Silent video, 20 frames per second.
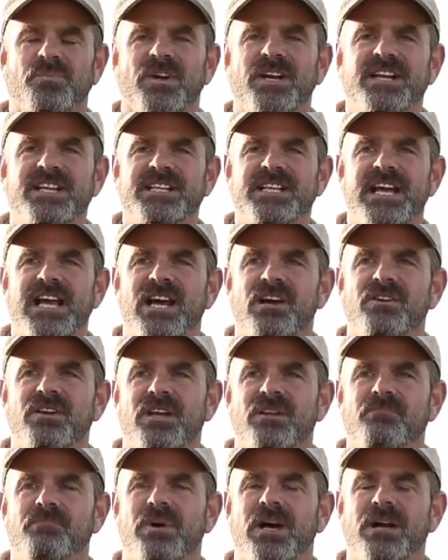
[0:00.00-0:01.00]
break down,
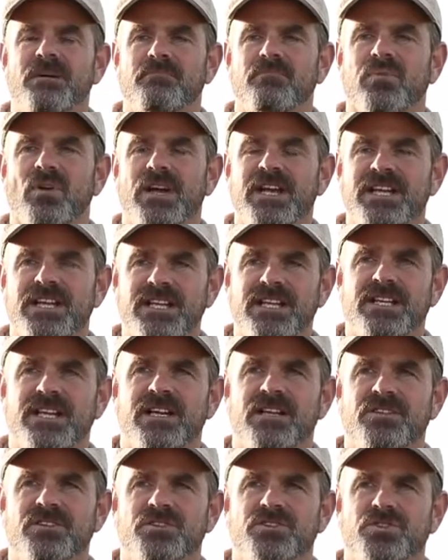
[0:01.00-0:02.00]
and by breaking
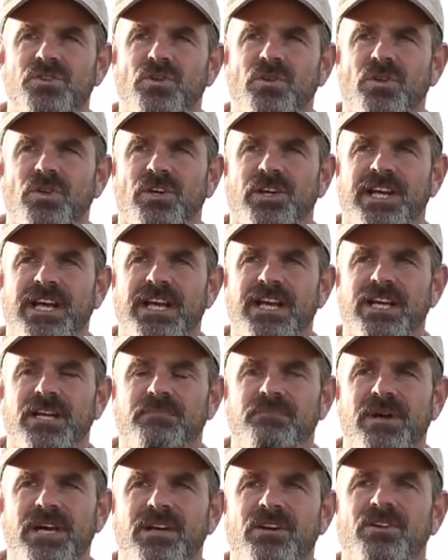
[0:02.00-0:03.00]
down the soil organic
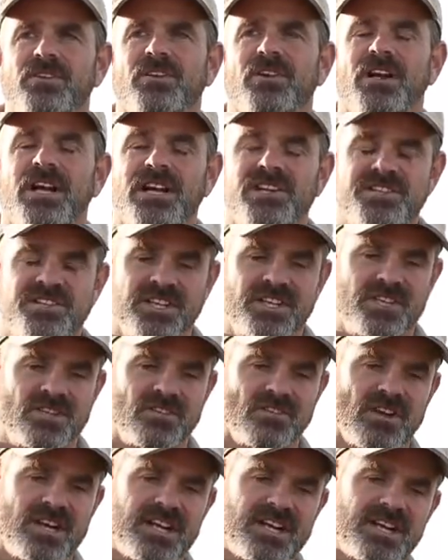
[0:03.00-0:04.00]
matter, they're actually
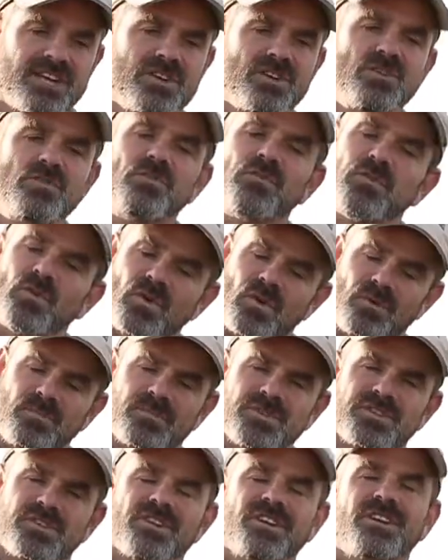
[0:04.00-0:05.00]
creating new
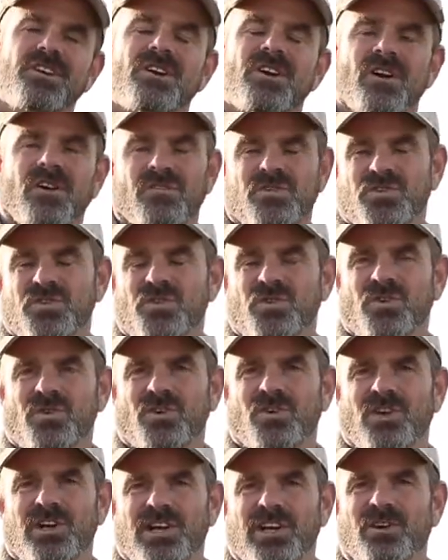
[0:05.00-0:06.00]
forms of soil
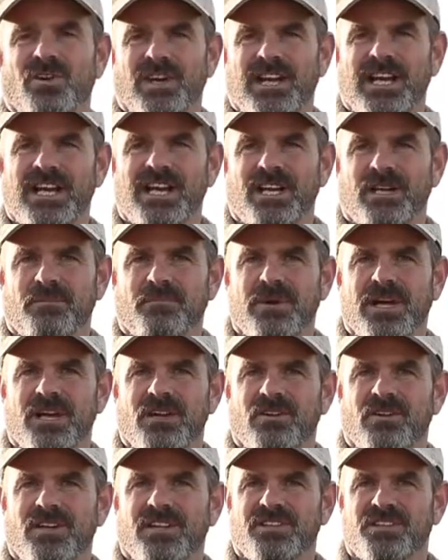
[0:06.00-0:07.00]
organic
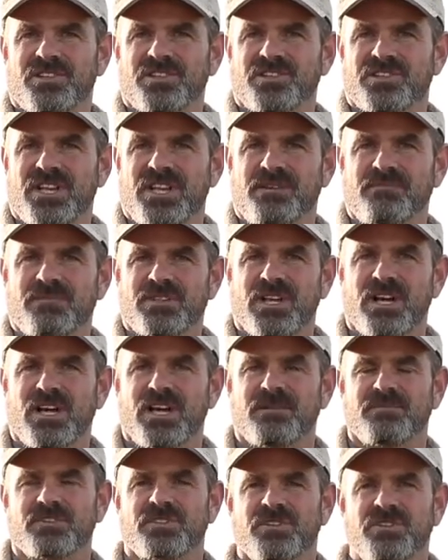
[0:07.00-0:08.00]
matter at the same
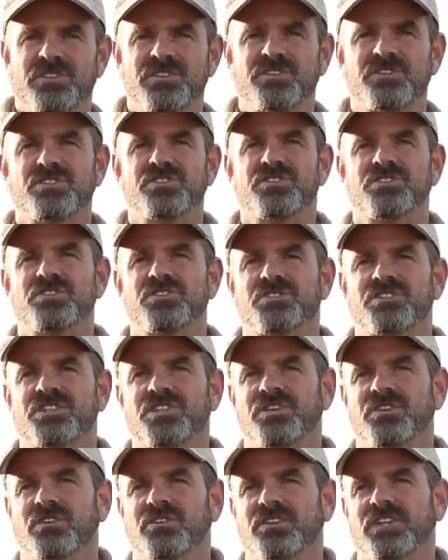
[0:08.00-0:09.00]
time. So this is your
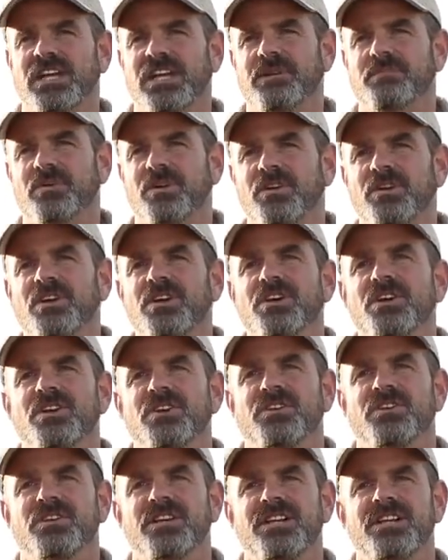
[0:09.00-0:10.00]
skilled labor.
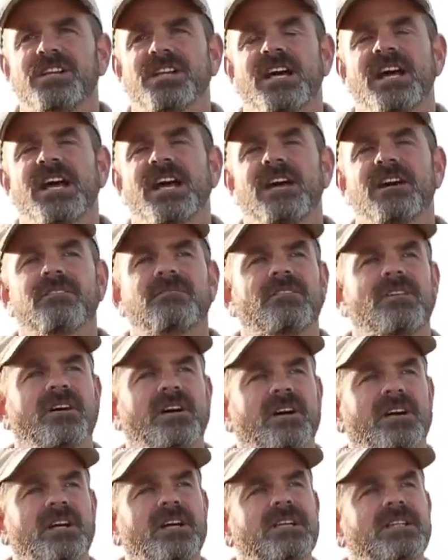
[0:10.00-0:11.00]
You need to have
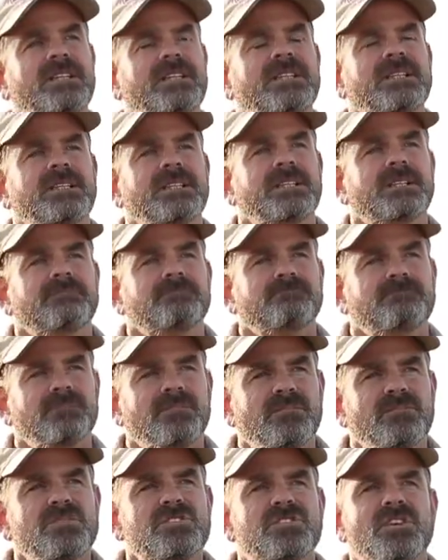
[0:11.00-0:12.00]
uh,
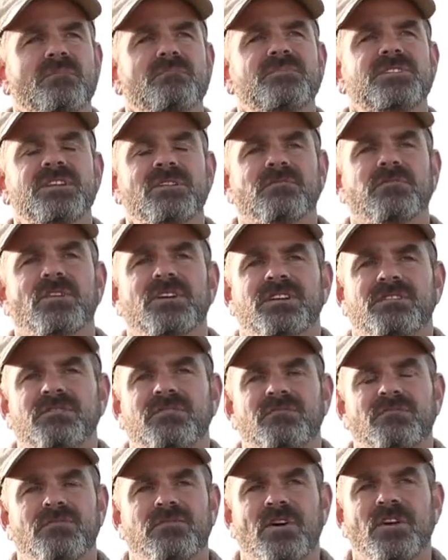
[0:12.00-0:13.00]
some different
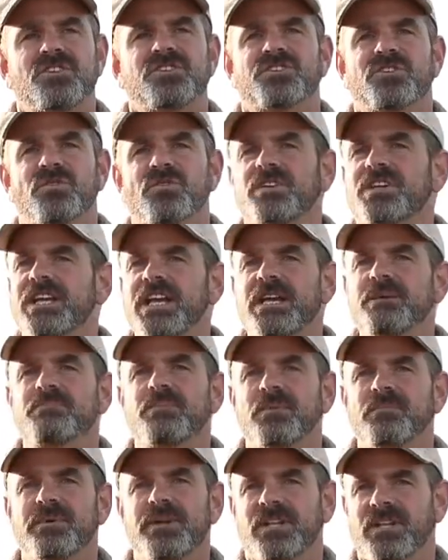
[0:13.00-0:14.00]
functional
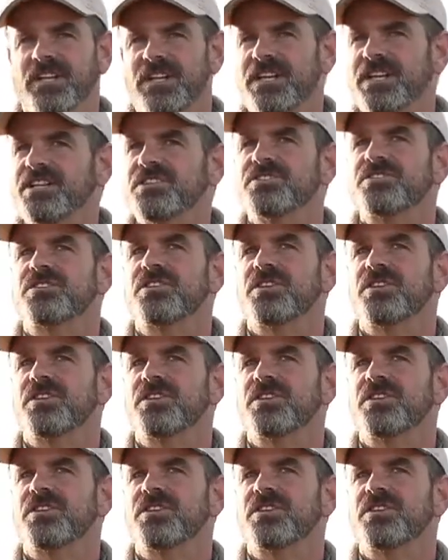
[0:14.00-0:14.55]
capabilities